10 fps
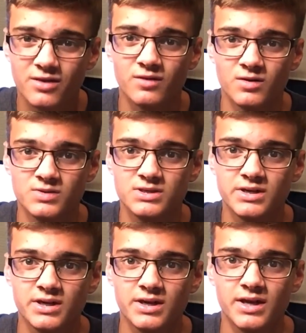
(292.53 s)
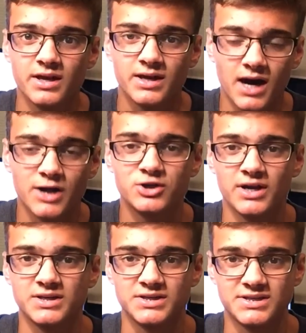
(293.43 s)
euros
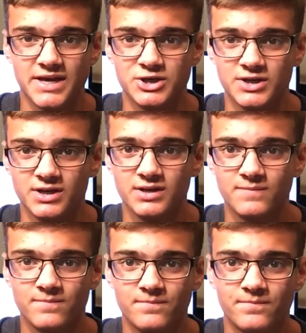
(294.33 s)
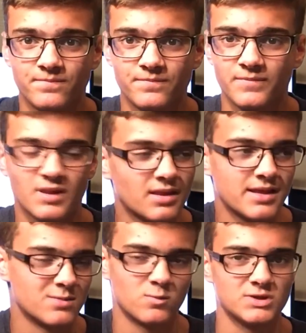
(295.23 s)
contract extension. That
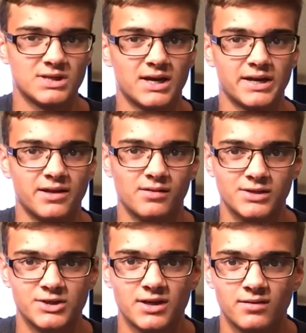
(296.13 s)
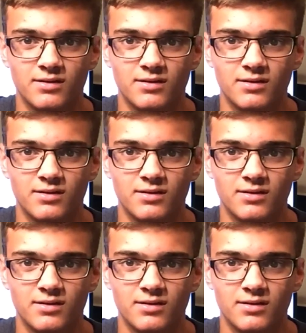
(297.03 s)
was not English at